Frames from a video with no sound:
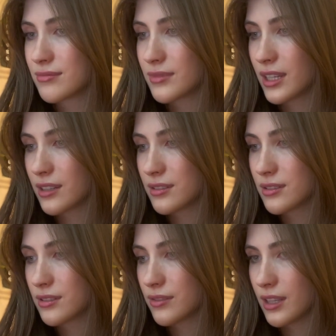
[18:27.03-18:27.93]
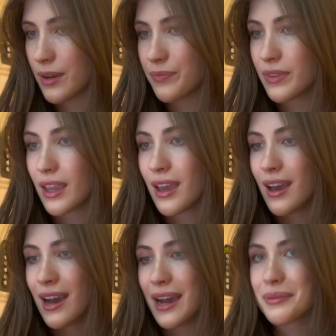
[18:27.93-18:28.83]
Thanks.
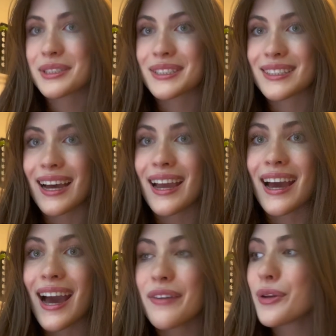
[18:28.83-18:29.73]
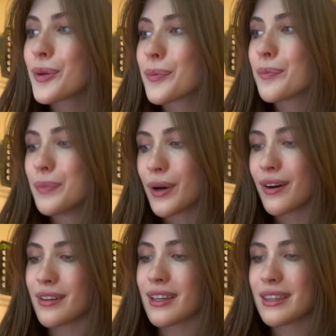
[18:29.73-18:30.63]
I haven't
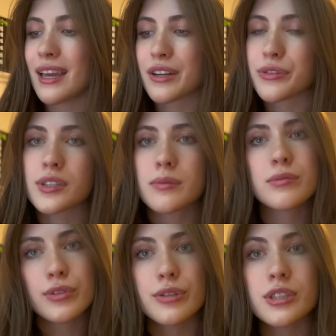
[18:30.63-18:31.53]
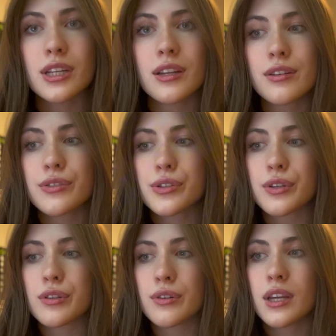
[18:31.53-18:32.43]
bought, like, the actual subscription
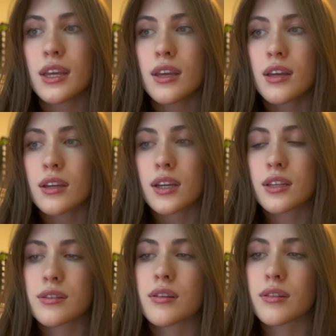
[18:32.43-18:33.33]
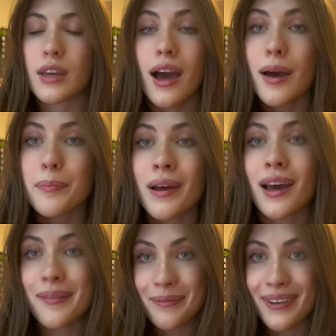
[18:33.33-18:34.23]
to Kindle yet, but
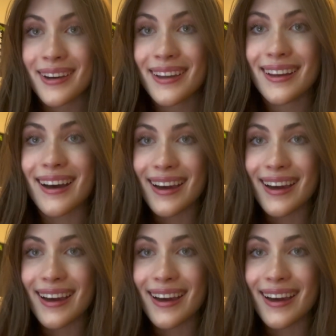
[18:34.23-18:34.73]
I might.